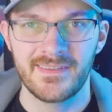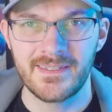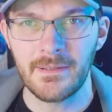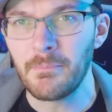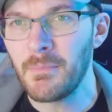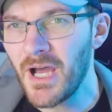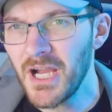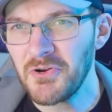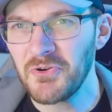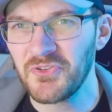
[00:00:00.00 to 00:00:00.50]

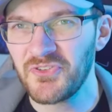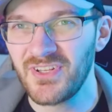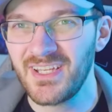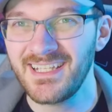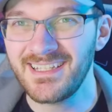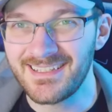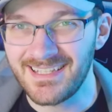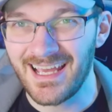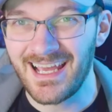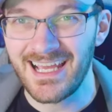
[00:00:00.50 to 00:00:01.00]

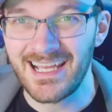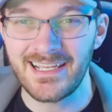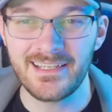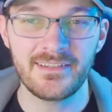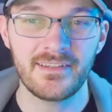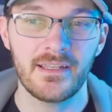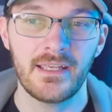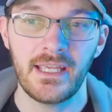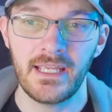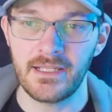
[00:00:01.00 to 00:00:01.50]
Democracy
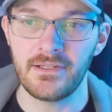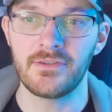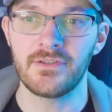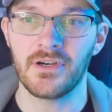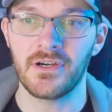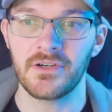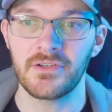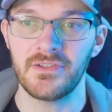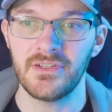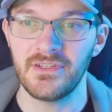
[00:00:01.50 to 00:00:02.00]
dies in
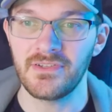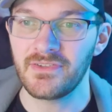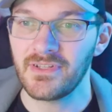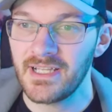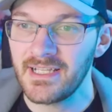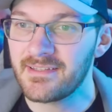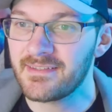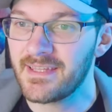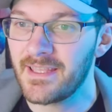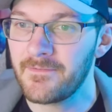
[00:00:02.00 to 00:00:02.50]
darkness.
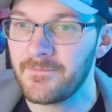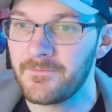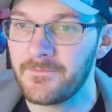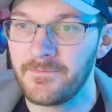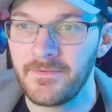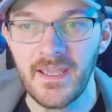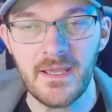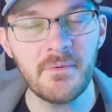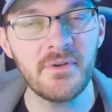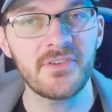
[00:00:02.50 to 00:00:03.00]
It's that
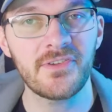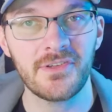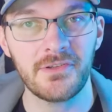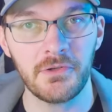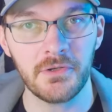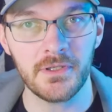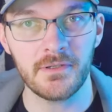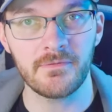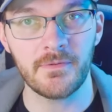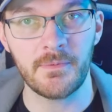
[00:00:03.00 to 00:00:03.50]
famous
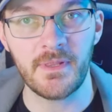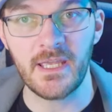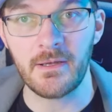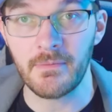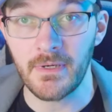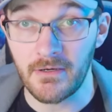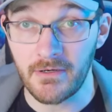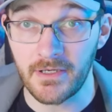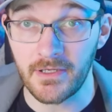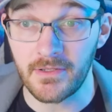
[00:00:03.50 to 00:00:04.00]
slogan from the
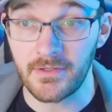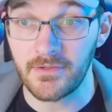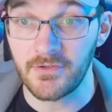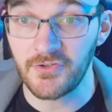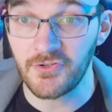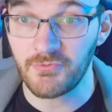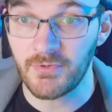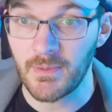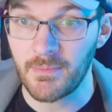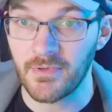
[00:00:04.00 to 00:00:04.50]
American
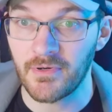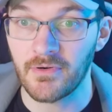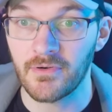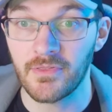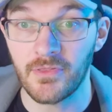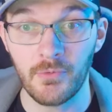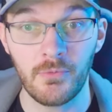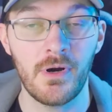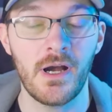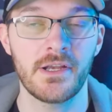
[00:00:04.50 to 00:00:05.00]
newspaper,
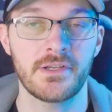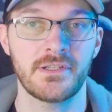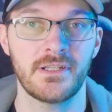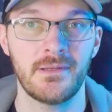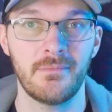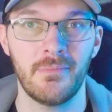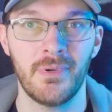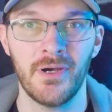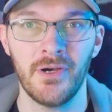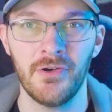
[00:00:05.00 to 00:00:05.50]
The
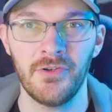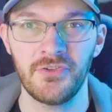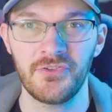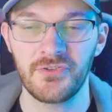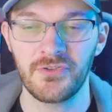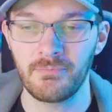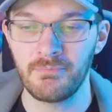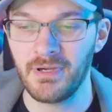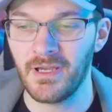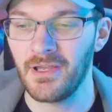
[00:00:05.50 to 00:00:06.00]
Washington
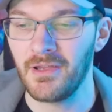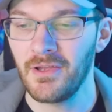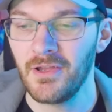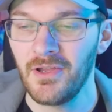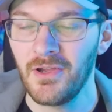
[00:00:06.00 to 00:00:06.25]
Post. But